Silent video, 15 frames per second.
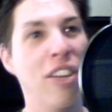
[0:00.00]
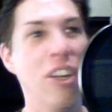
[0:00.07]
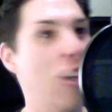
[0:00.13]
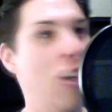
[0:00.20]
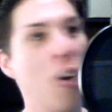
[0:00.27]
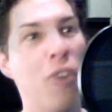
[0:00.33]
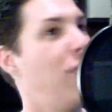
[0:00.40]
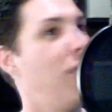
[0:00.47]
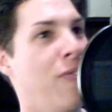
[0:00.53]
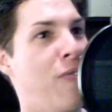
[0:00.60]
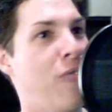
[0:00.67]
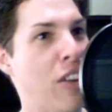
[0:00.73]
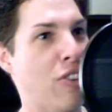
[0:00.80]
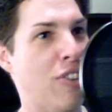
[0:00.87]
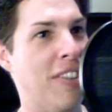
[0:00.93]
loaves and
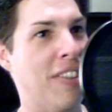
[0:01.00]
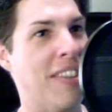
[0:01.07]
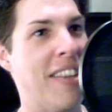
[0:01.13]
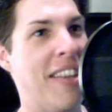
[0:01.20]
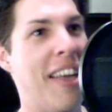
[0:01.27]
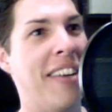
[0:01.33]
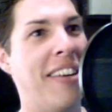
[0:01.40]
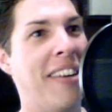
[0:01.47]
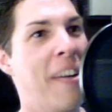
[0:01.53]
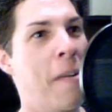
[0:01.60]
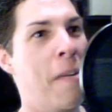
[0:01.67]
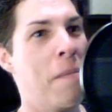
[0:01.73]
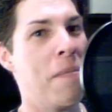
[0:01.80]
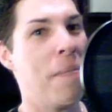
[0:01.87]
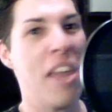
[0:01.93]
fishes, that
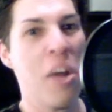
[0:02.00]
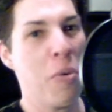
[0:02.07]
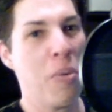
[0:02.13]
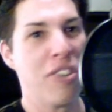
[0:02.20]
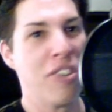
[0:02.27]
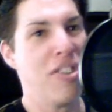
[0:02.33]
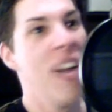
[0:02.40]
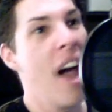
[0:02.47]
there was